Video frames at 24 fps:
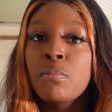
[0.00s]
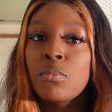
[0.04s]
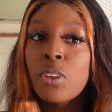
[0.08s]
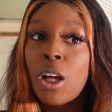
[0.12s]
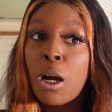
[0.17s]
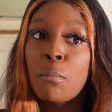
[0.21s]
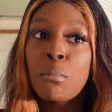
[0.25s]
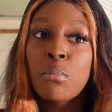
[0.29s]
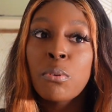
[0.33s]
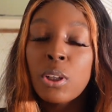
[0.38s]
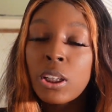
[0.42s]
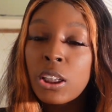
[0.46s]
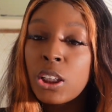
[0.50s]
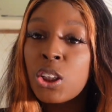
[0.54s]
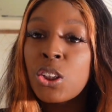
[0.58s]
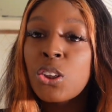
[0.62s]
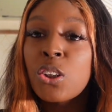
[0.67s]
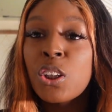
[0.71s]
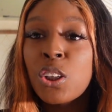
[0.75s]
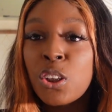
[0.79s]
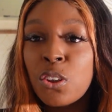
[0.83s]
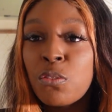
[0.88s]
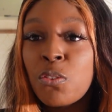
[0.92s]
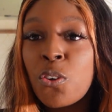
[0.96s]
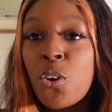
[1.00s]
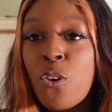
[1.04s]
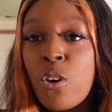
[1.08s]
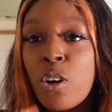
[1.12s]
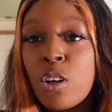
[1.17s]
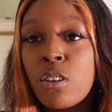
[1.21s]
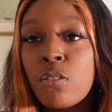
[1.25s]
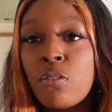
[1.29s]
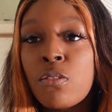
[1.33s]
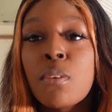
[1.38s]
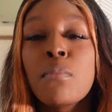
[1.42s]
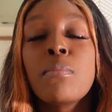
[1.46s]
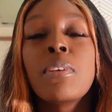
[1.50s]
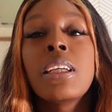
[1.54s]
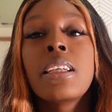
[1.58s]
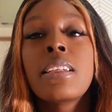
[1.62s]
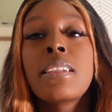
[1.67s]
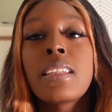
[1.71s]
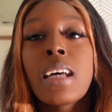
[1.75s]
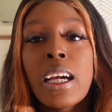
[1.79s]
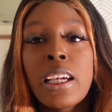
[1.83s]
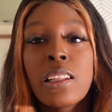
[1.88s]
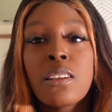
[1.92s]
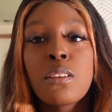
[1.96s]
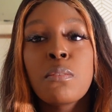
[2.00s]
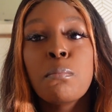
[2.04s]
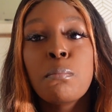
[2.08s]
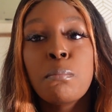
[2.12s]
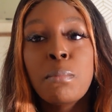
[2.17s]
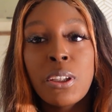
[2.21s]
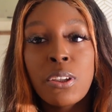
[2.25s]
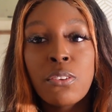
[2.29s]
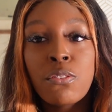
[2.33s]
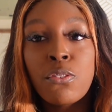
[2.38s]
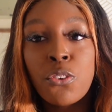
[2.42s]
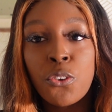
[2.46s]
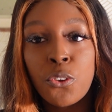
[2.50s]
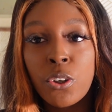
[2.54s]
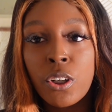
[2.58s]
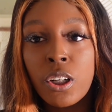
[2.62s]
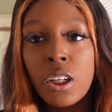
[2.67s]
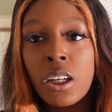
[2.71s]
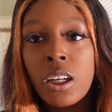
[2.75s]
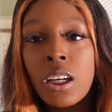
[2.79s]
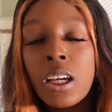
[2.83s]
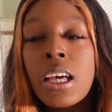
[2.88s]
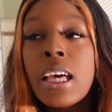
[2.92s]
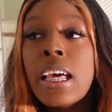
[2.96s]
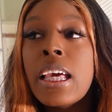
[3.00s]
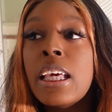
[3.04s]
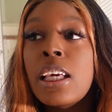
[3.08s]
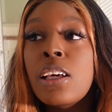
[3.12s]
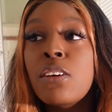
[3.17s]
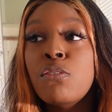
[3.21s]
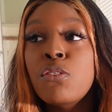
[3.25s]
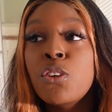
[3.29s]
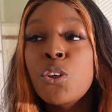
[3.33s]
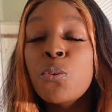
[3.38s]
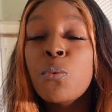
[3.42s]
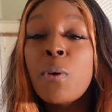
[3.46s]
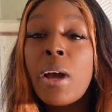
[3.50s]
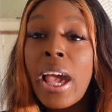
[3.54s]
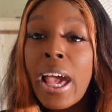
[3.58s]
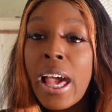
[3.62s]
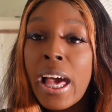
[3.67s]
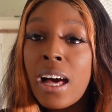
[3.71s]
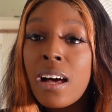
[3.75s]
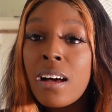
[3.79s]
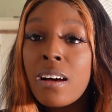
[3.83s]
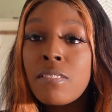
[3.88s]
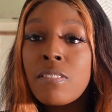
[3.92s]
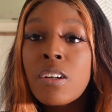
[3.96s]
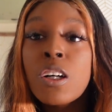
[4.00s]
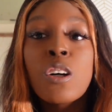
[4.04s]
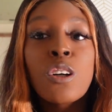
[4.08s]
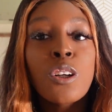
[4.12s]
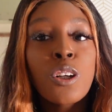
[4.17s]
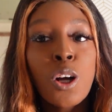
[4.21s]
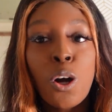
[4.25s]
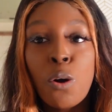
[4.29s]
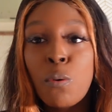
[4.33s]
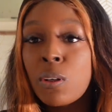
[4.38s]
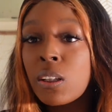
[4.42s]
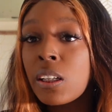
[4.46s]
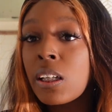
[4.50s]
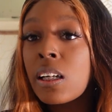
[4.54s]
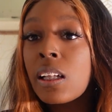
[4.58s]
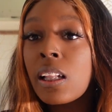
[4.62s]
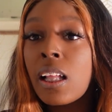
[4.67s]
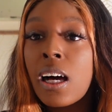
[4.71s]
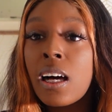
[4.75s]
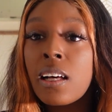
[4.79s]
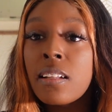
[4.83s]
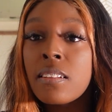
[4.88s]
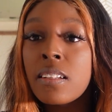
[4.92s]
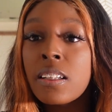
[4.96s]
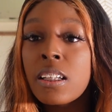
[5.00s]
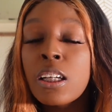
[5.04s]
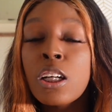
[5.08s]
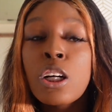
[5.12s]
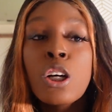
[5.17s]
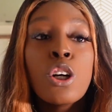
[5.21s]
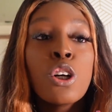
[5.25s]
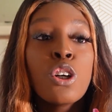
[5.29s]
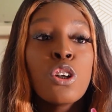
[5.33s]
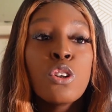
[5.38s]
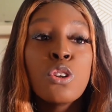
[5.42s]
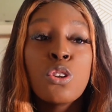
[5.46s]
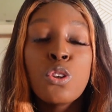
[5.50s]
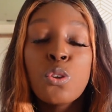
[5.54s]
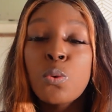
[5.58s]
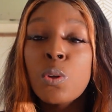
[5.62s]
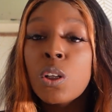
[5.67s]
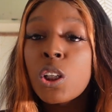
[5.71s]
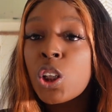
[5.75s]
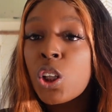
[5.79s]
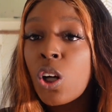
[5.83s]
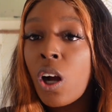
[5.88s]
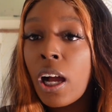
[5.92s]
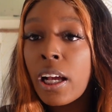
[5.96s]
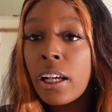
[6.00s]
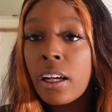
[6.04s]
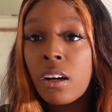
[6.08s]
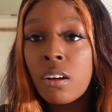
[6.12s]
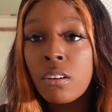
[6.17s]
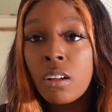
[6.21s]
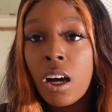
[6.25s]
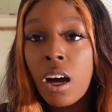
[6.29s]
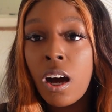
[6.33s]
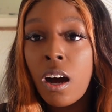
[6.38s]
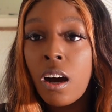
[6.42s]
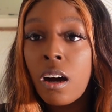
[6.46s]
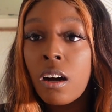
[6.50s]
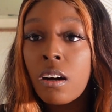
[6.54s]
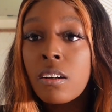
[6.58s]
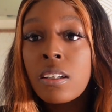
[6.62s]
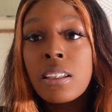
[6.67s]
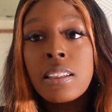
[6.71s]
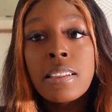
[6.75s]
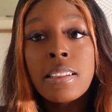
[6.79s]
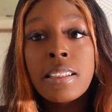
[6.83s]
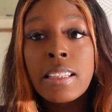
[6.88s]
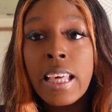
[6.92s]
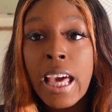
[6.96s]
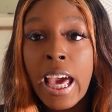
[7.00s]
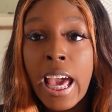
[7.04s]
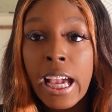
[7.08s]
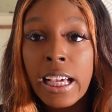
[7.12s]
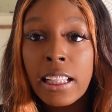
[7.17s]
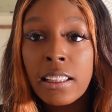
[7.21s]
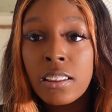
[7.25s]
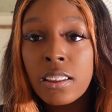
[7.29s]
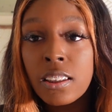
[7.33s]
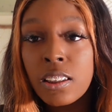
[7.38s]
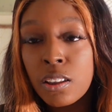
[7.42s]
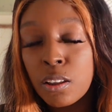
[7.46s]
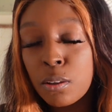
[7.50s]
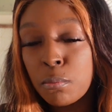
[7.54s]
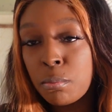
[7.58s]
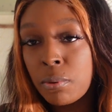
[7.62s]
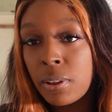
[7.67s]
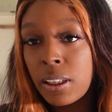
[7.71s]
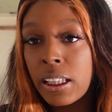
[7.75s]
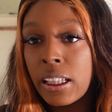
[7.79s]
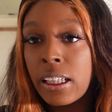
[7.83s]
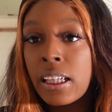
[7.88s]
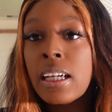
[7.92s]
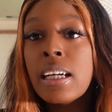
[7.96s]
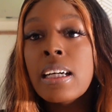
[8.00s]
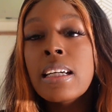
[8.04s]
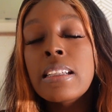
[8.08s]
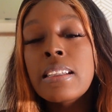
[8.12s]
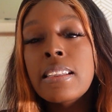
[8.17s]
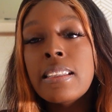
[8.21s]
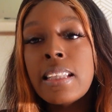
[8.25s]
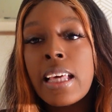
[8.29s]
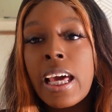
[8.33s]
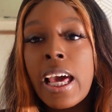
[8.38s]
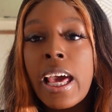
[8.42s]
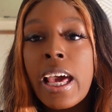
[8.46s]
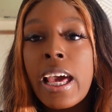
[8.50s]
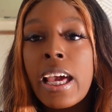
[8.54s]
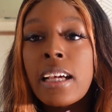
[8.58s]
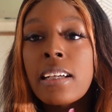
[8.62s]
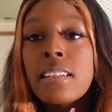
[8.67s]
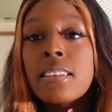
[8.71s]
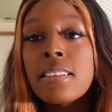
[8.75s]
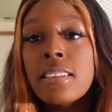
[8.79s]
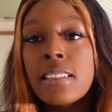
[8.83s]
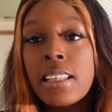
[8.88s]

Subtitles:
I'm pretty sure you've ordered from these sites before. If you have, go in your closet, do a try on haul, tag the company, tag.